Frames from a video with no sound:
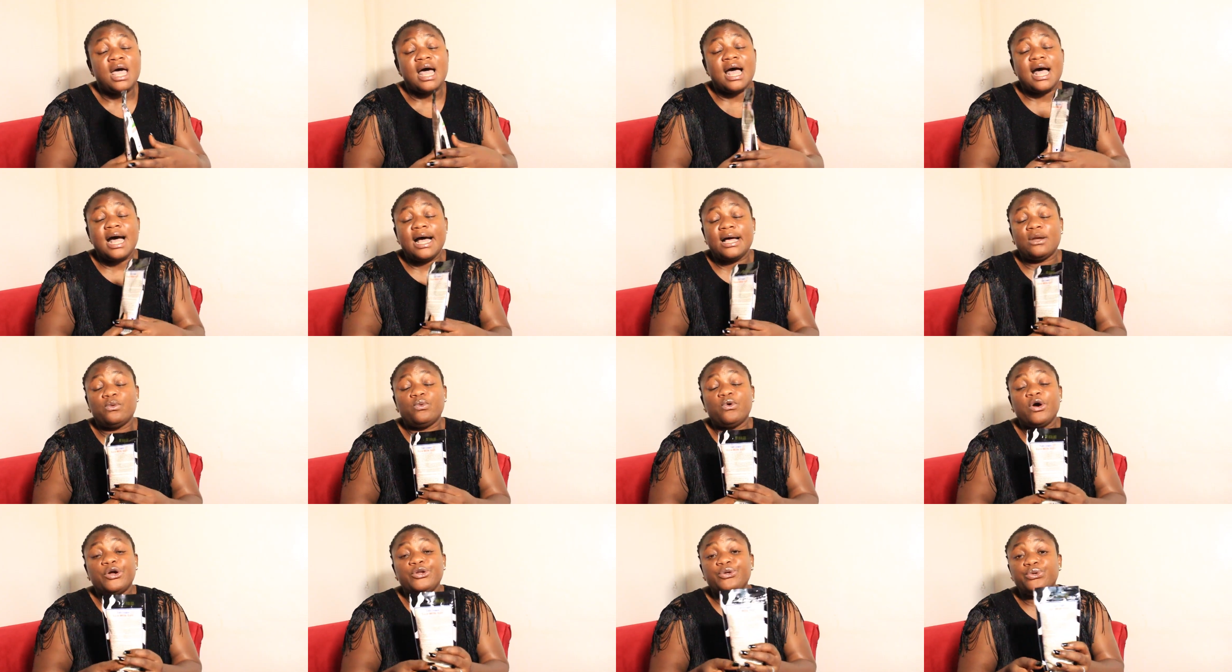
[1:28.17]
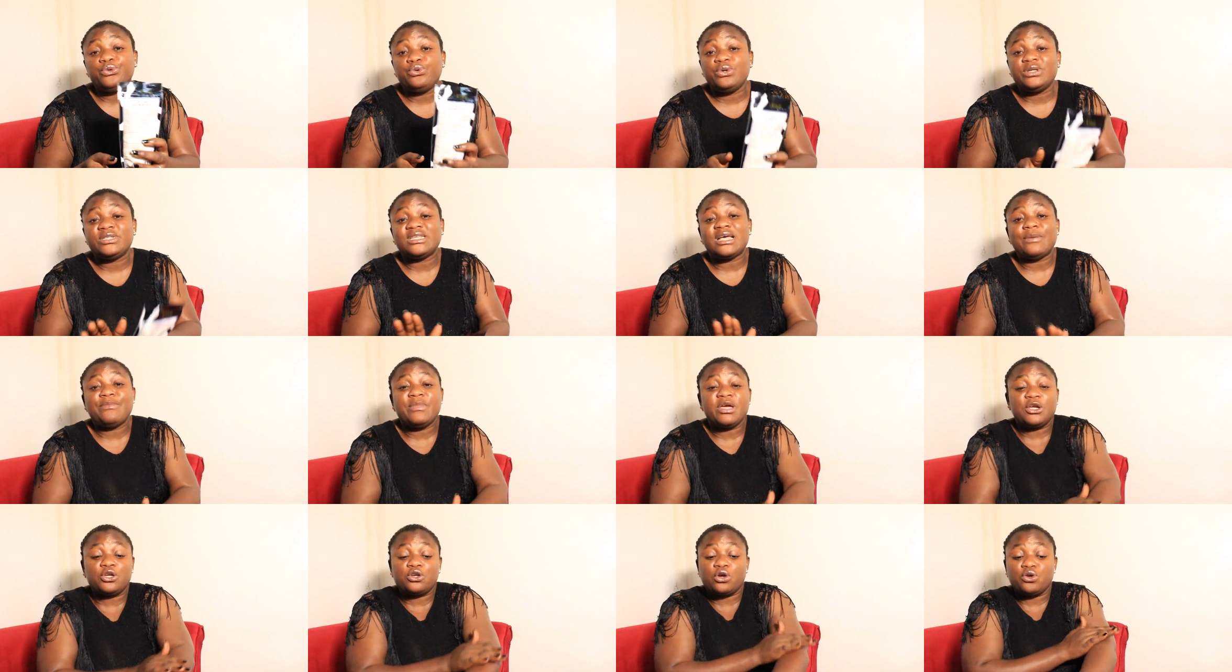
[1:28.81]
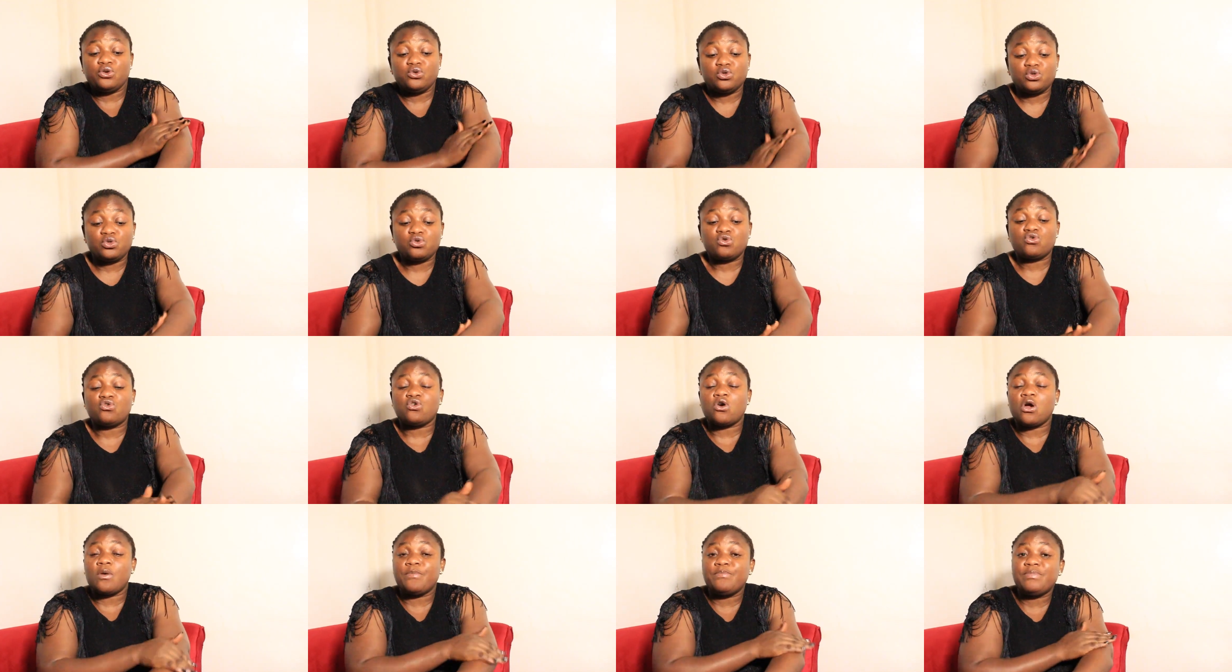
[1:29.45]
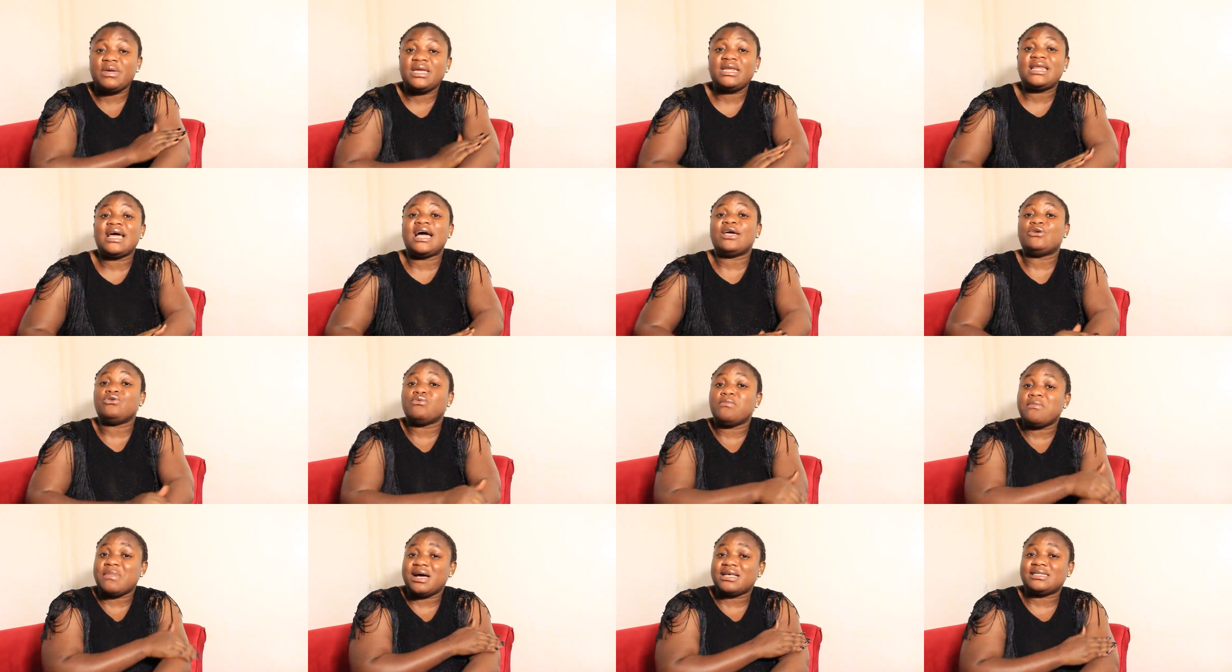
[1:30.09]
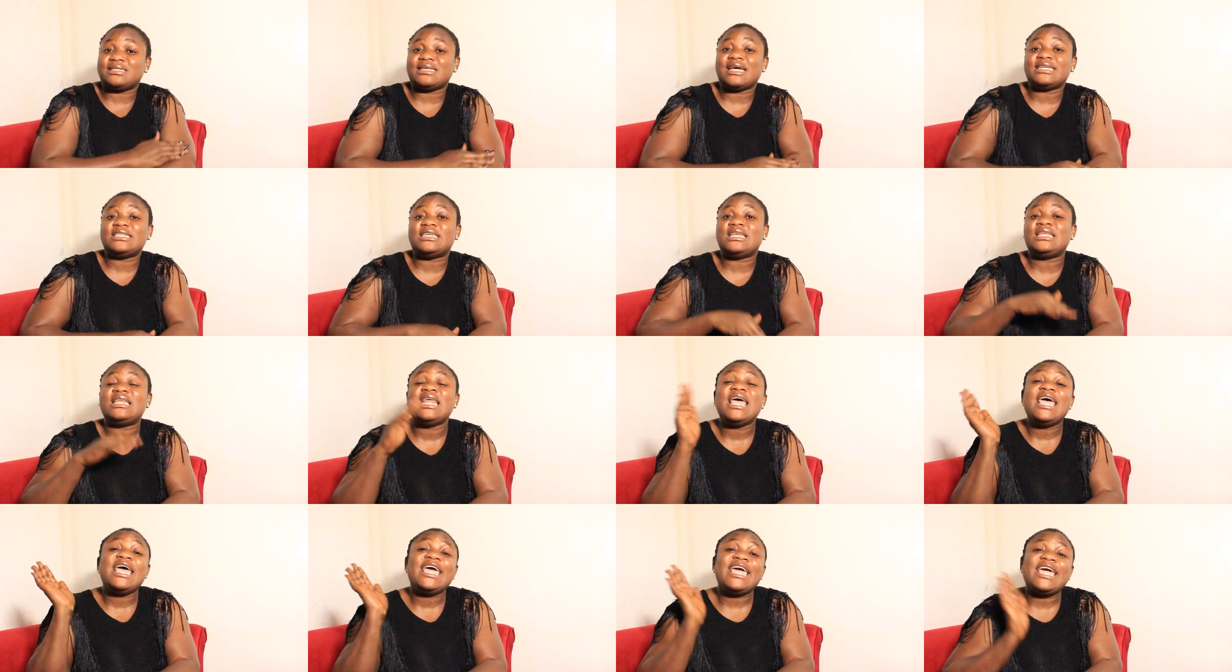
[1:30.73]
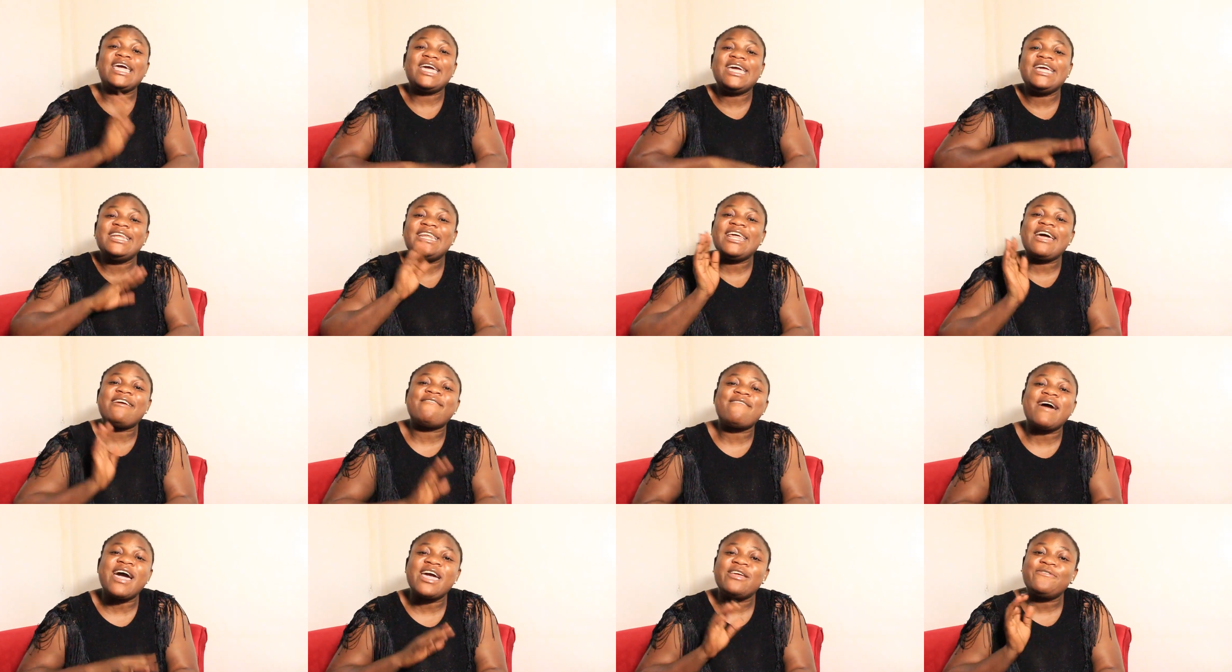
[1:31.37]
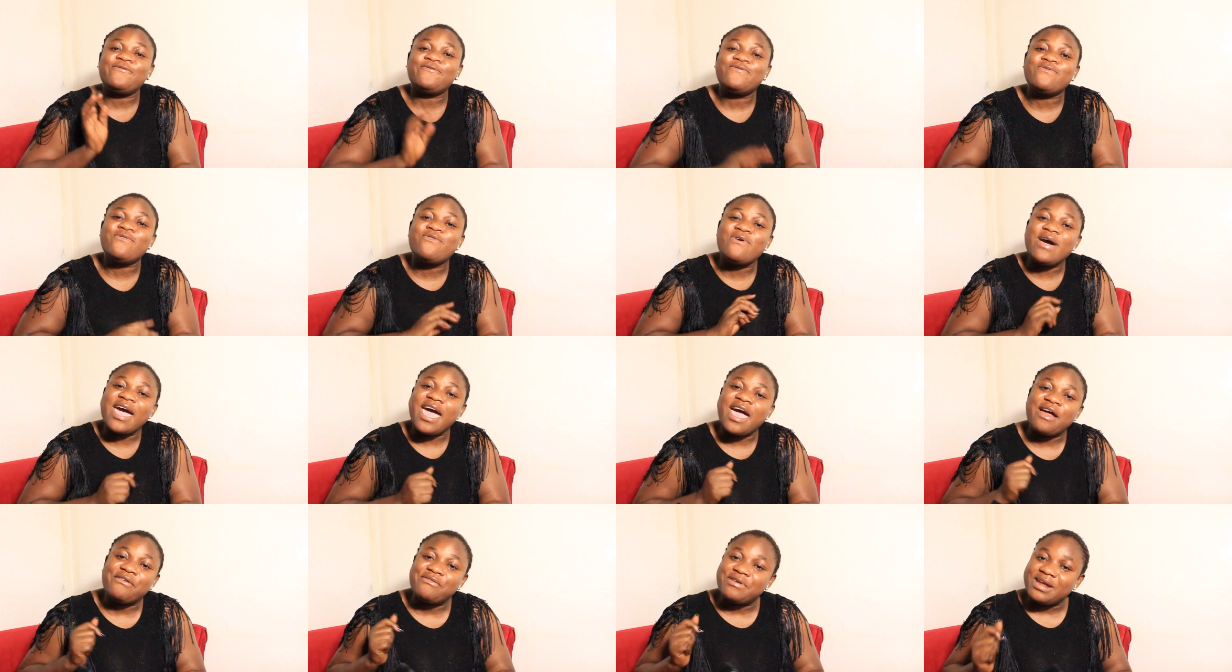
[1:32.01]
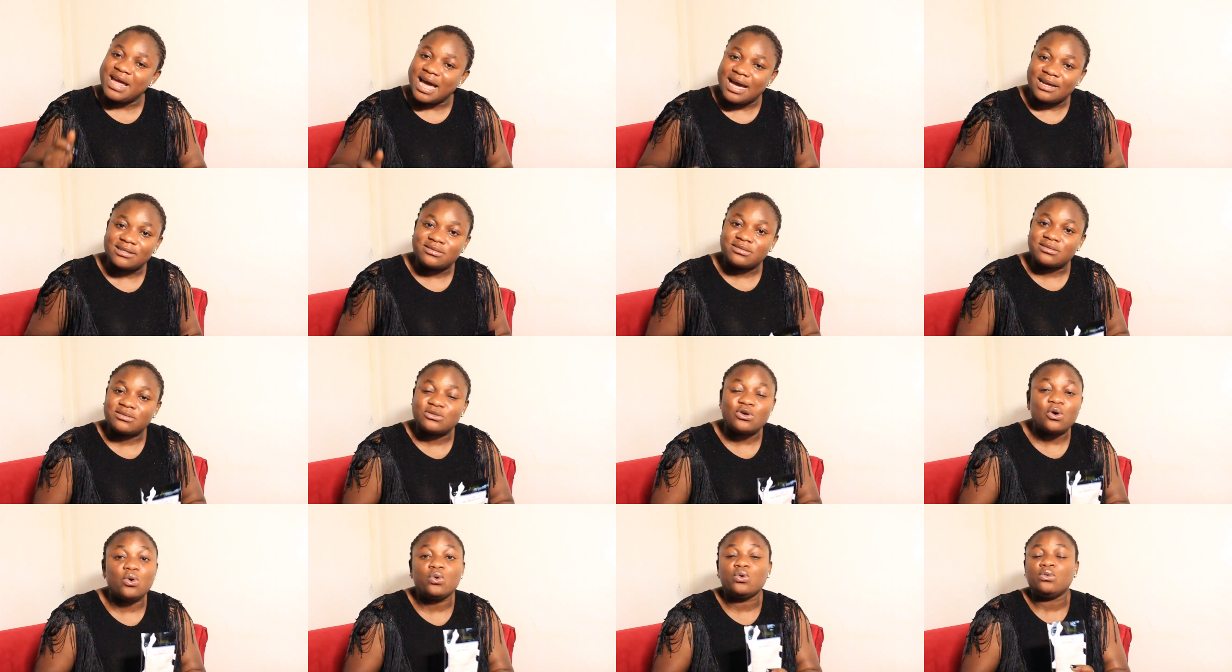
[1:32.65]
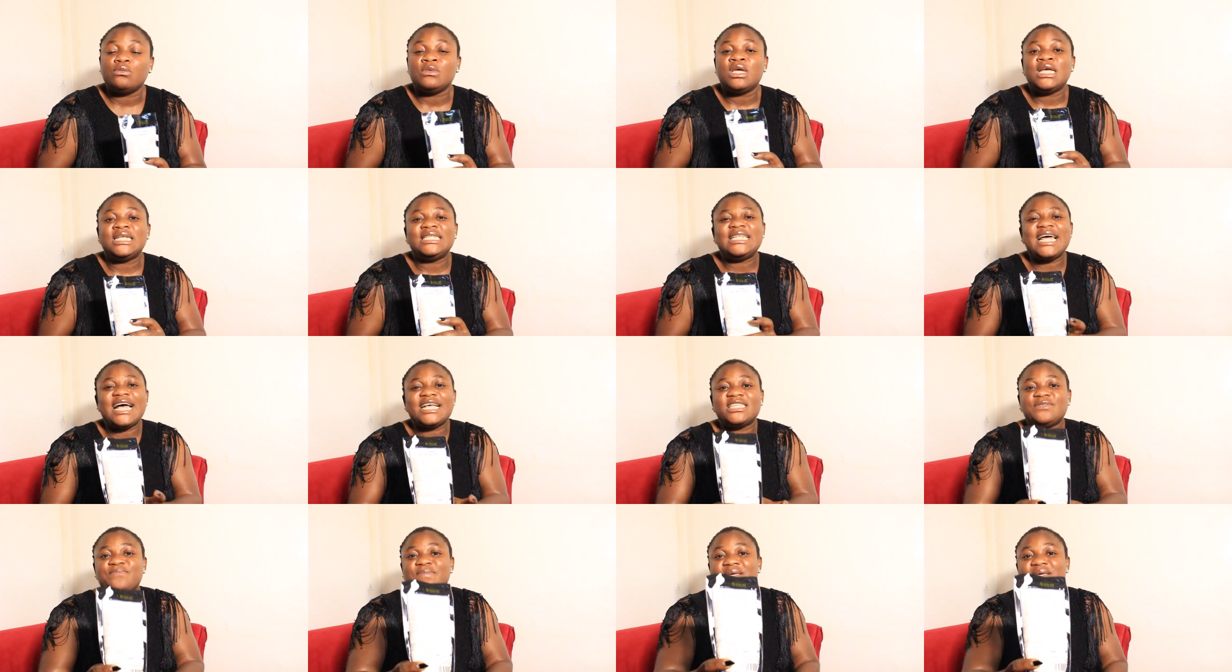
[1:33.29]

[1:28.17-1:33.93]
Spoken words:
And what you do is that make sure you scrub it and you massage it in the rightful area. So that's